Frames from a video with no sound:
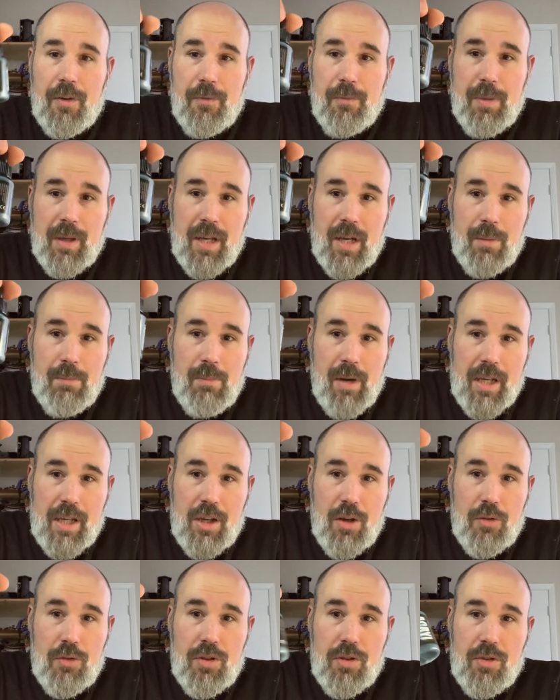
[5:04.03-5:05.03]
become my
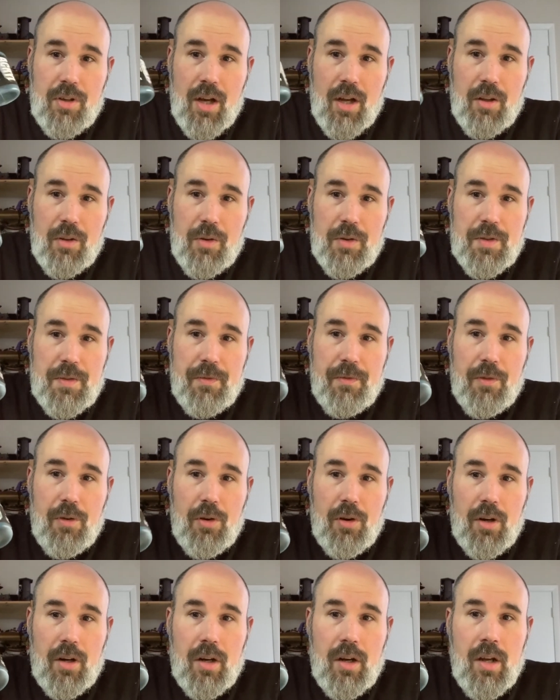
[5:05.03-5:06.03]
go-to colors
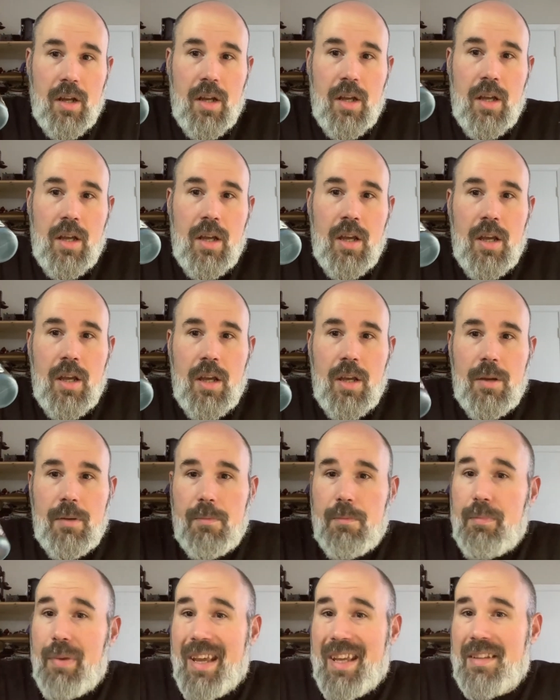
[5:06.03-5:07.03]
for
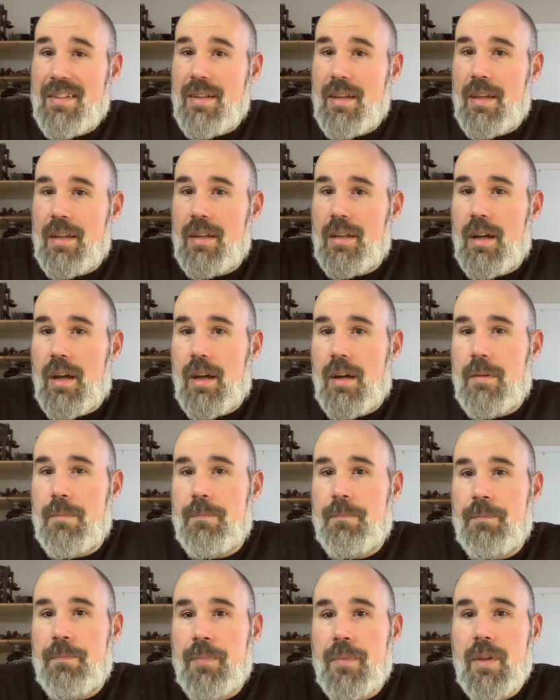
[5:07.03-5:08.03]
painting
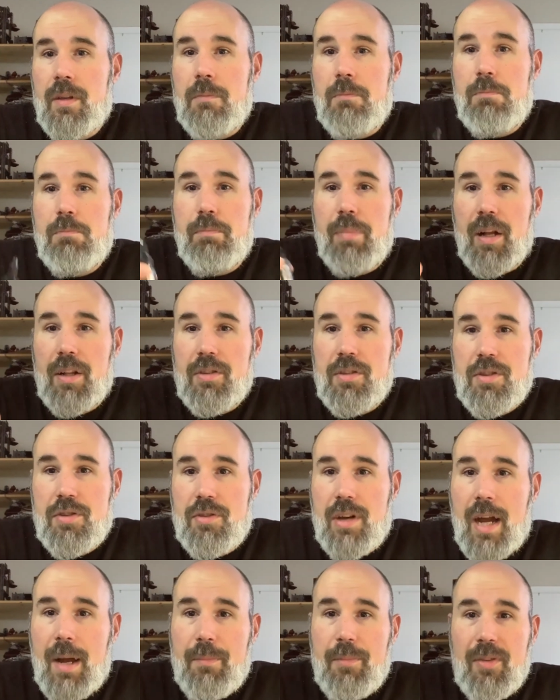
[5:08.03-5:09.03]
belt
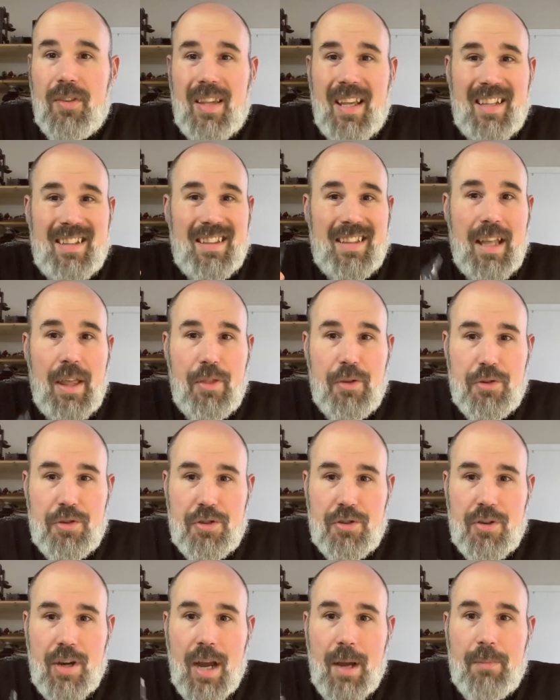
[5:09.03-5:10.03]
straps and leather
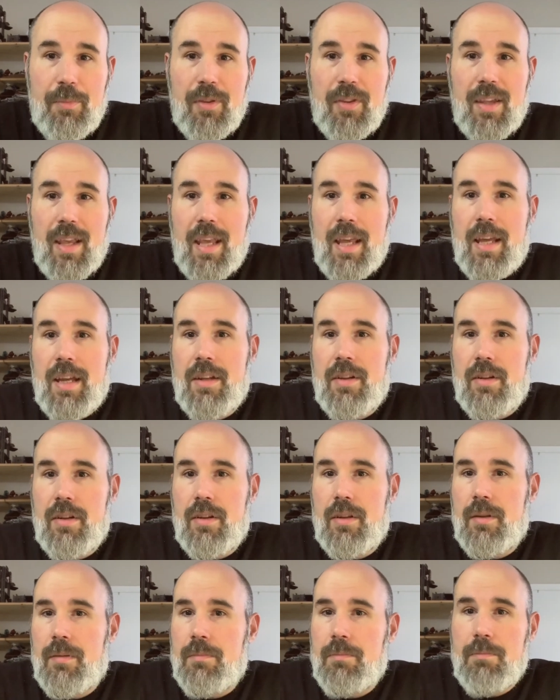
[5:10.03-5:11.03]
straps
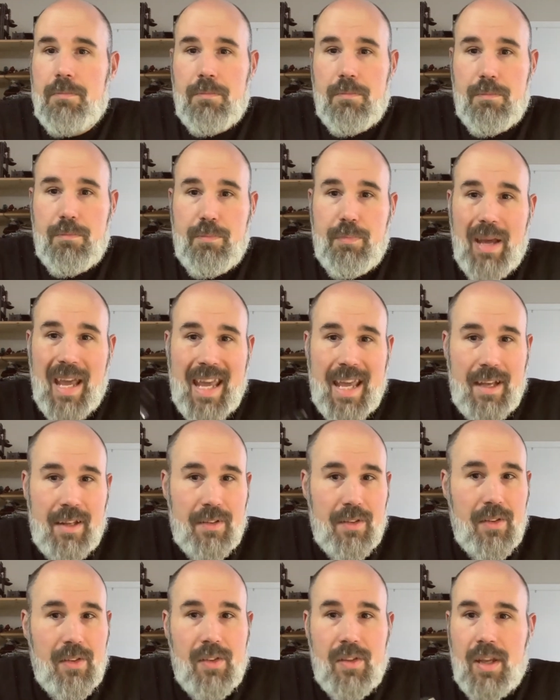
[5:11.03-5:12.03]
and
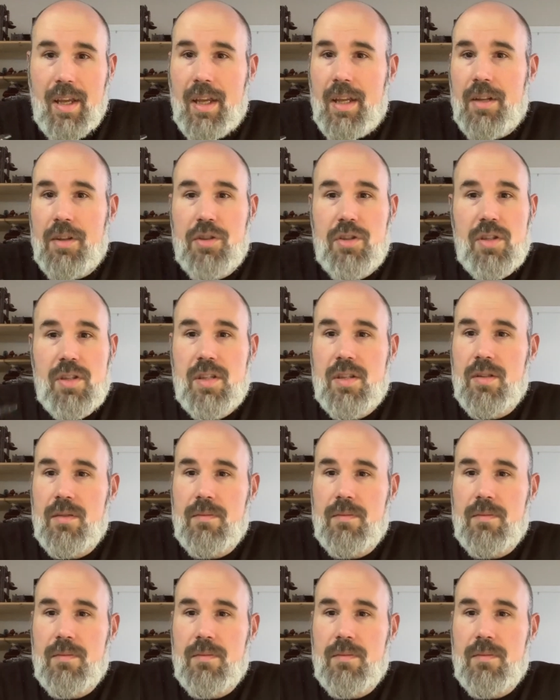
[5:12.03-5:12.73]
pants and just